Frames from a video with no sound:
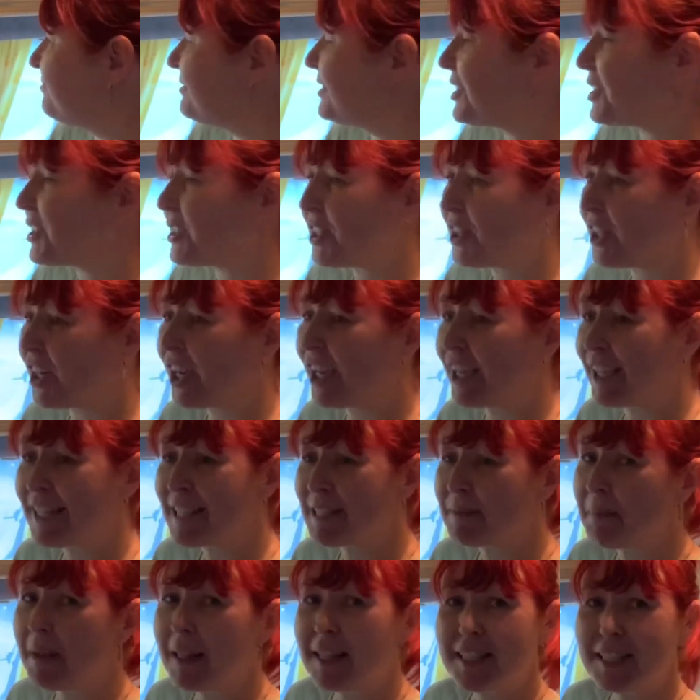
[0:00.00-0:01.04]
just so that I could
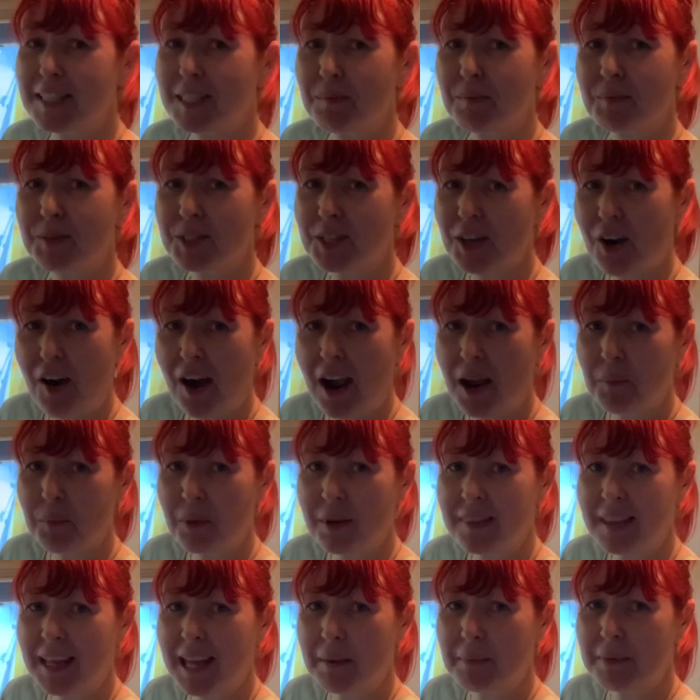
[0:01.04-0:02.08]
spend some time
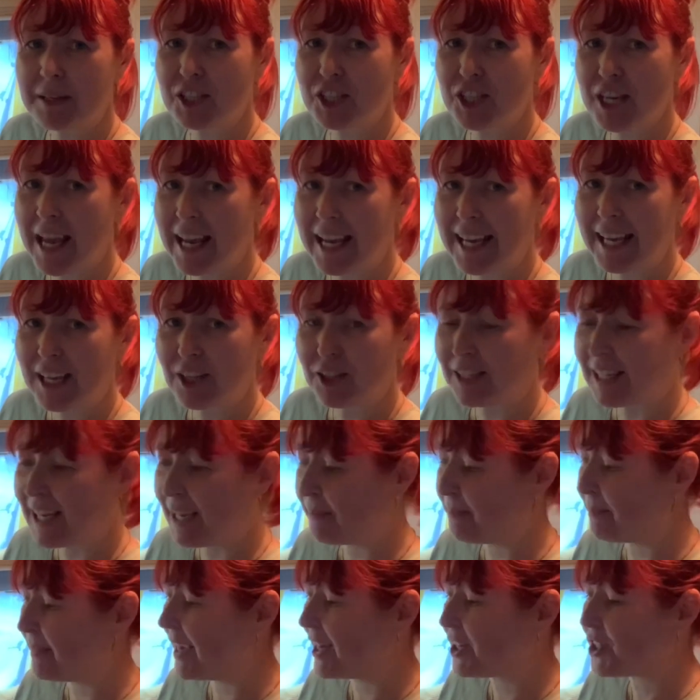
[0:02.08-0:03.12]
with him and check in on
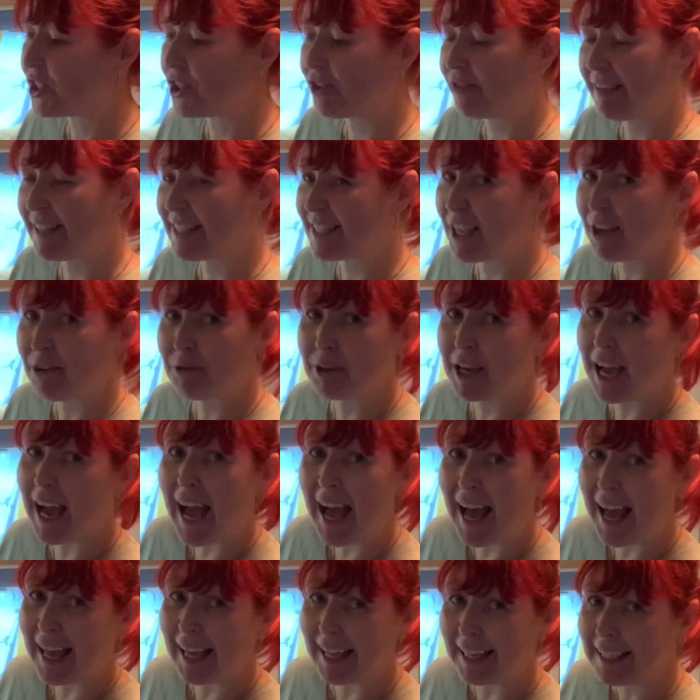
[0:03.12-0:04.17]
him, make sure he's
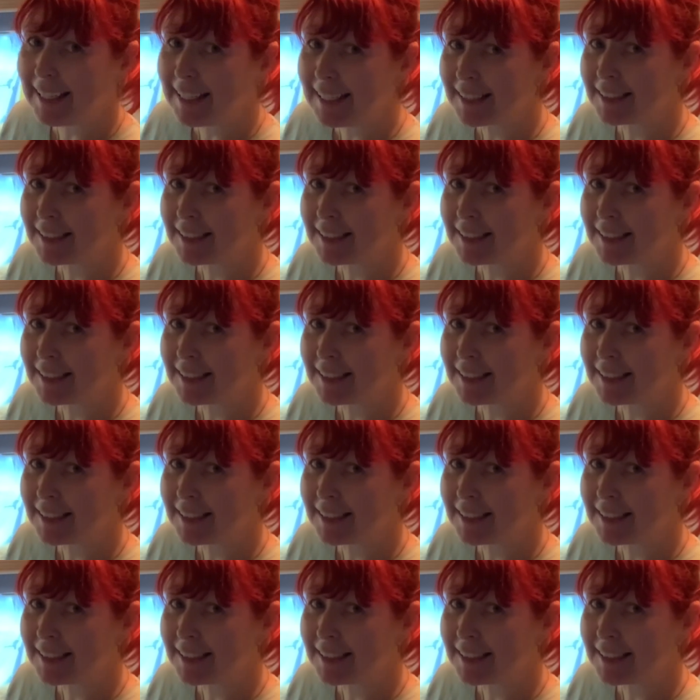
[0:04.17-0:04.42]
okay.